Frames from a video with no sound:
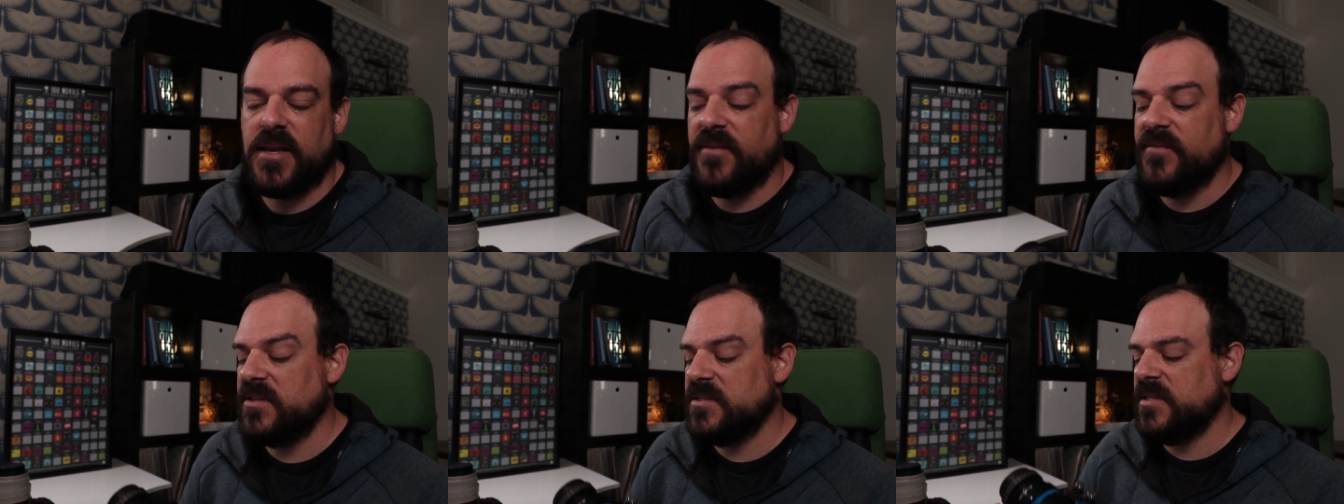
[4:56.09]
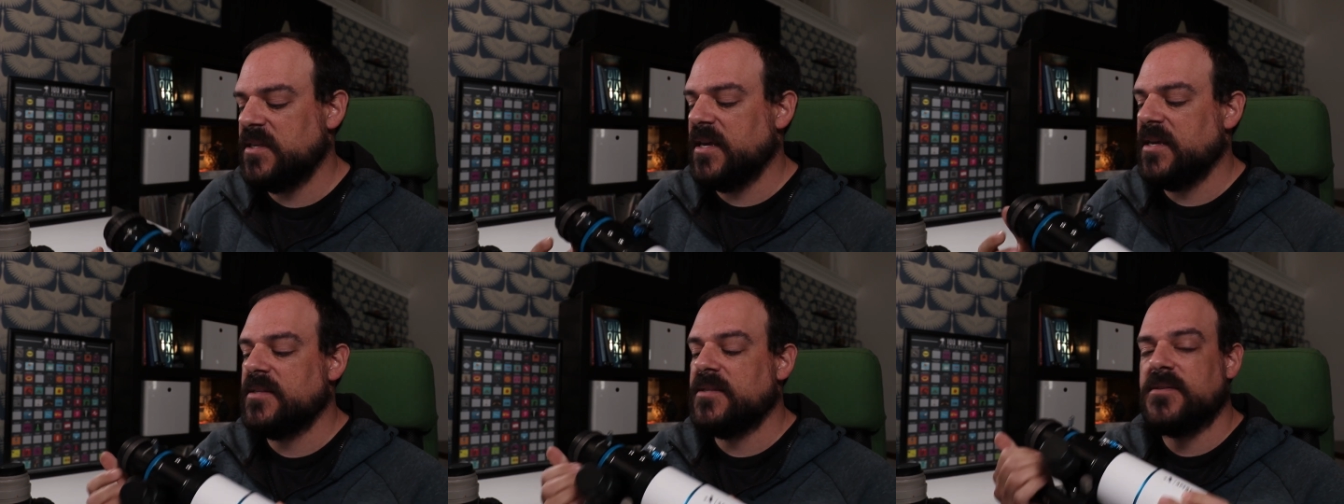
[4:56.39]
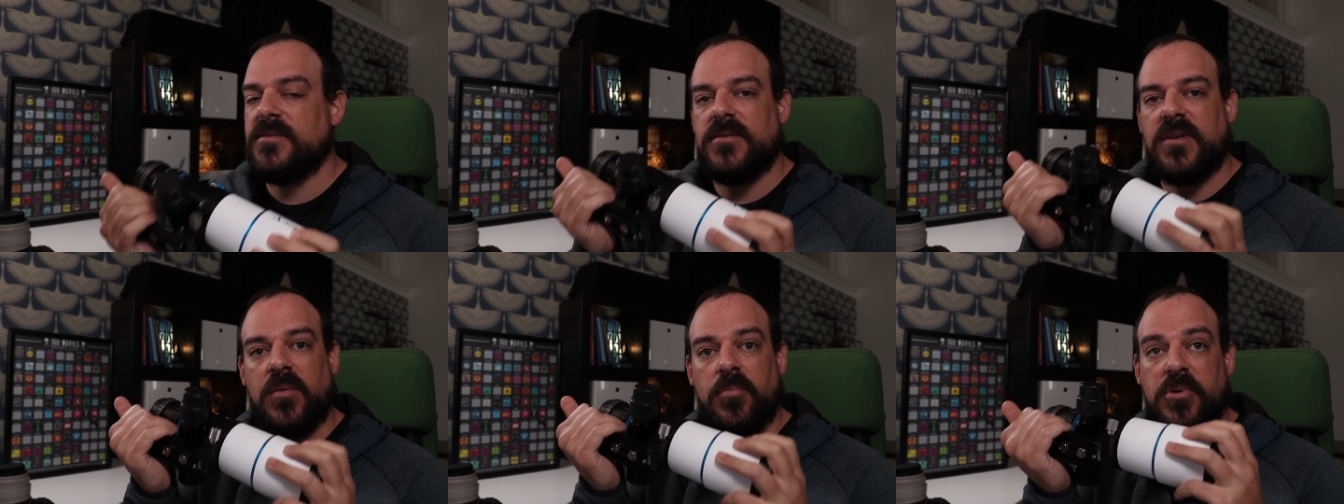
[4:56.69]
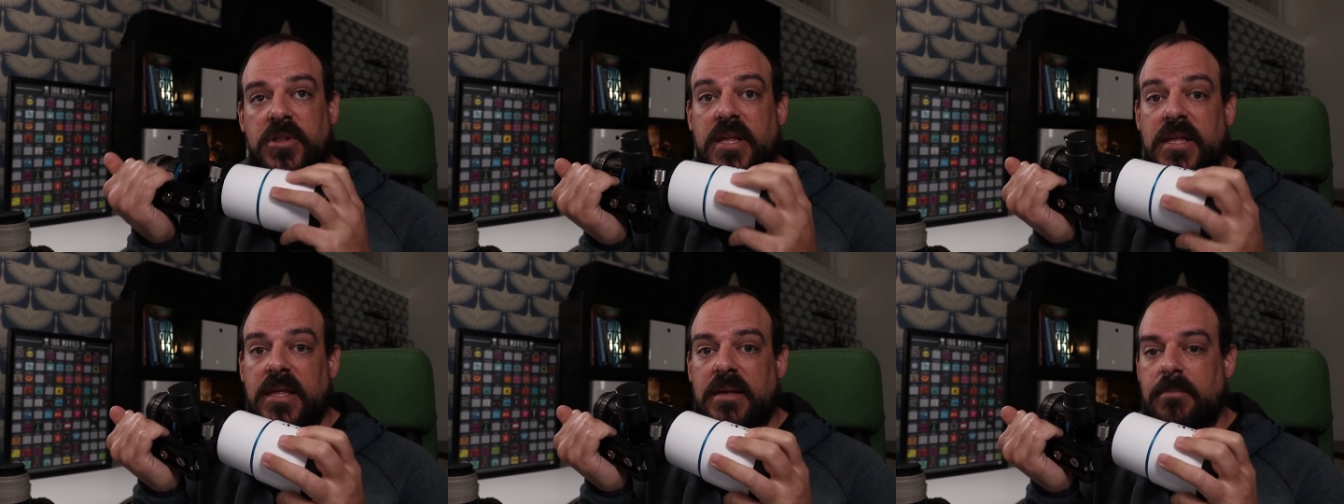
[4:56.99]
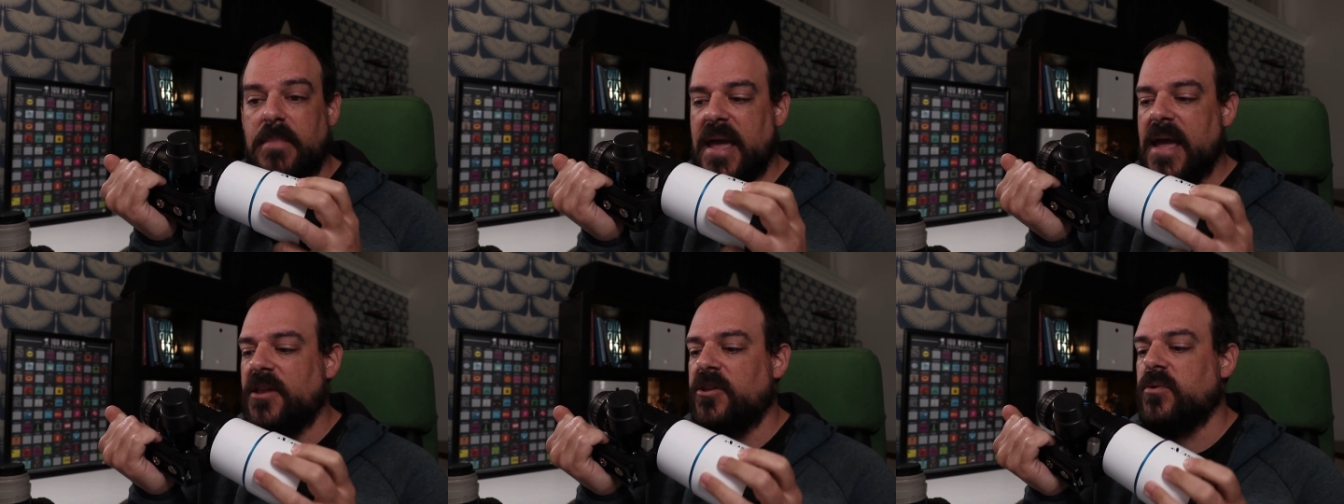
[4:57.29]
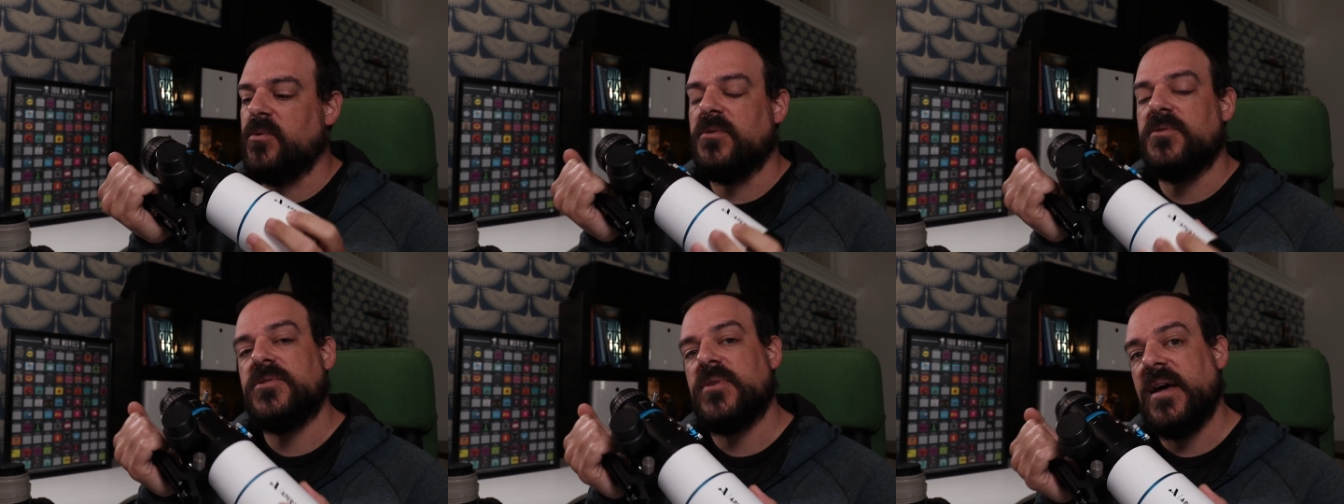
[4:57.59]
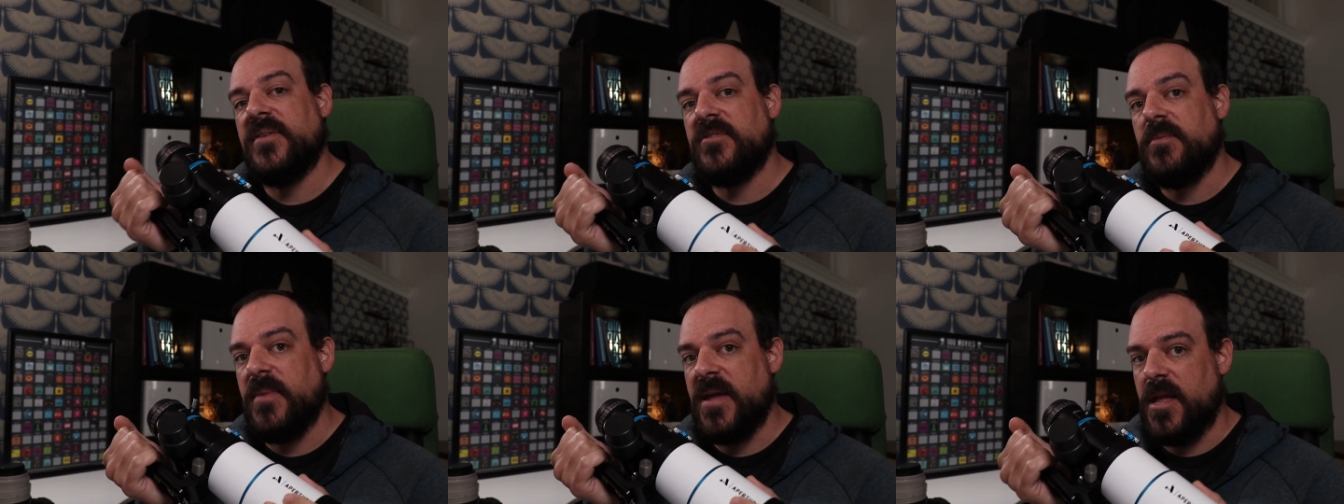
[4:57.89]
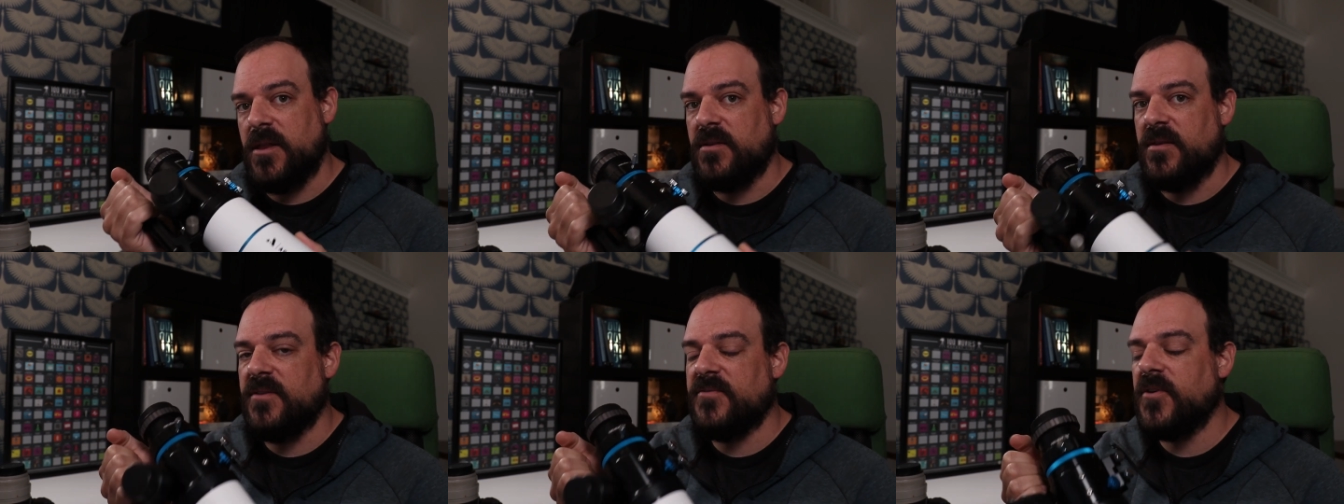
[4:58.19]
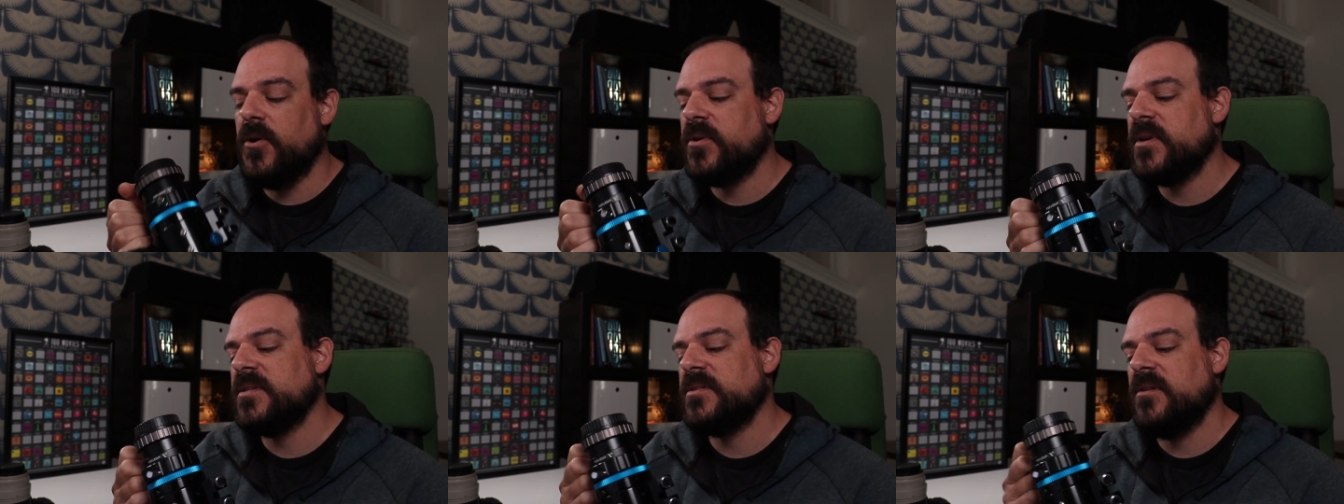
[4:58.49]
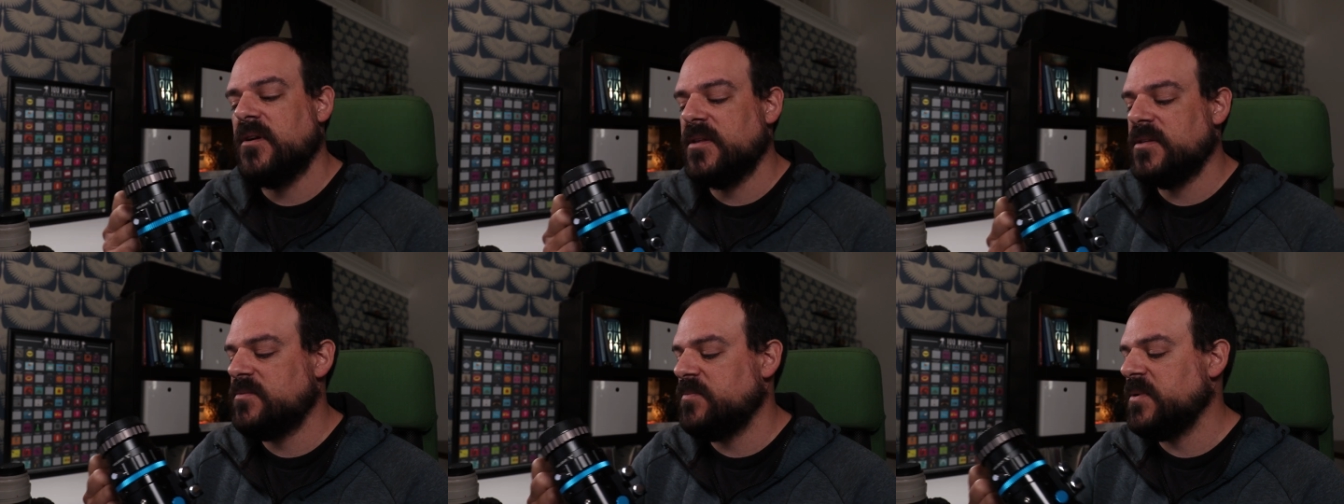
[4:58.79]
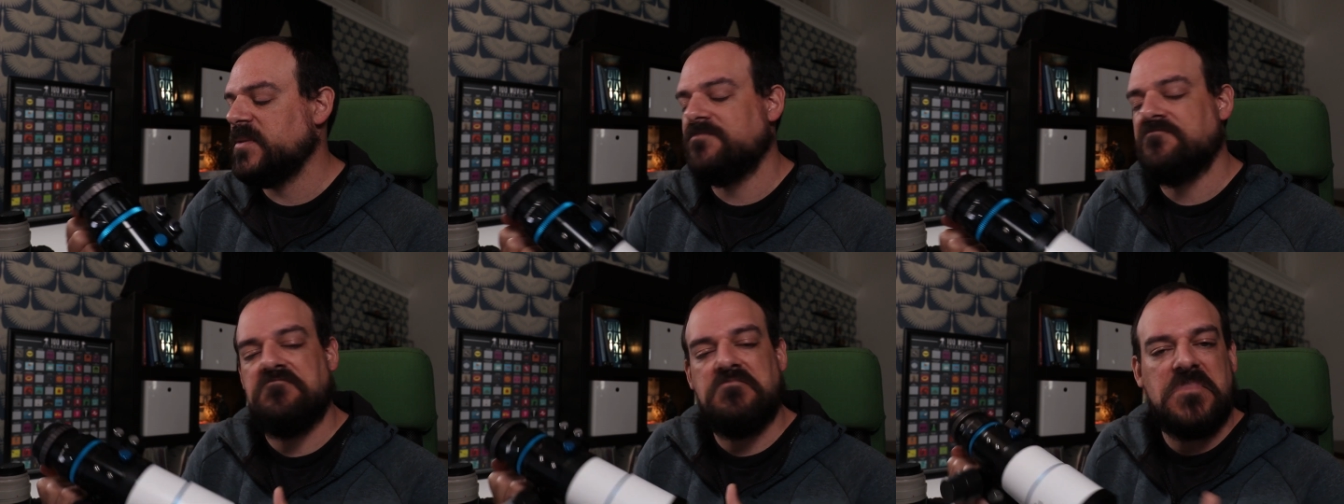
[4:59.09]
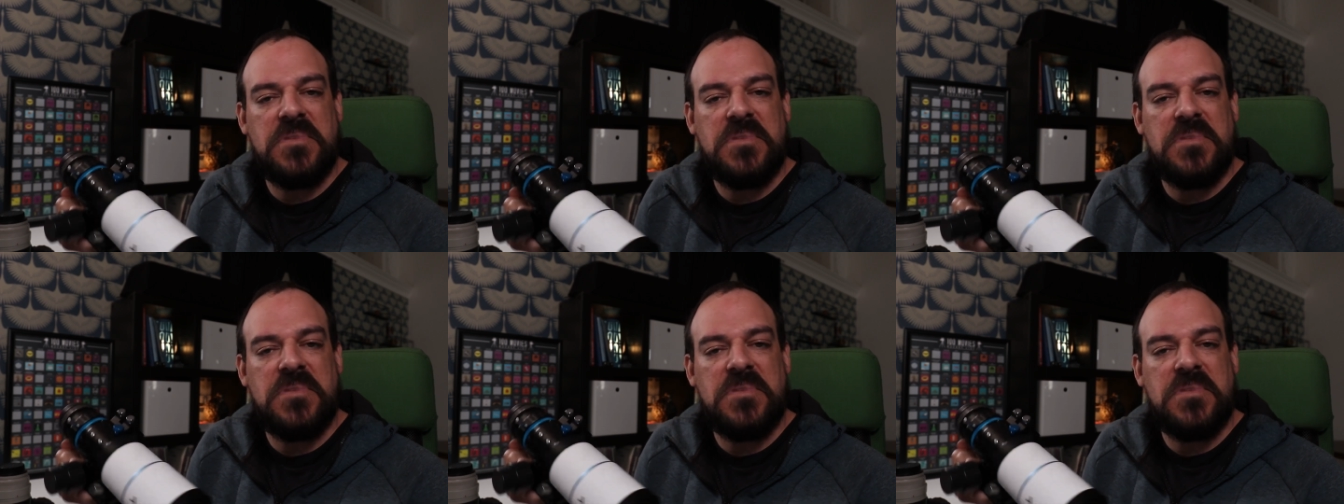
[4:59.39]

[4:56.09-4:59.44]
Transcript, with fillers: Obviously, it's completely manual, so I have to manually focus and all this, but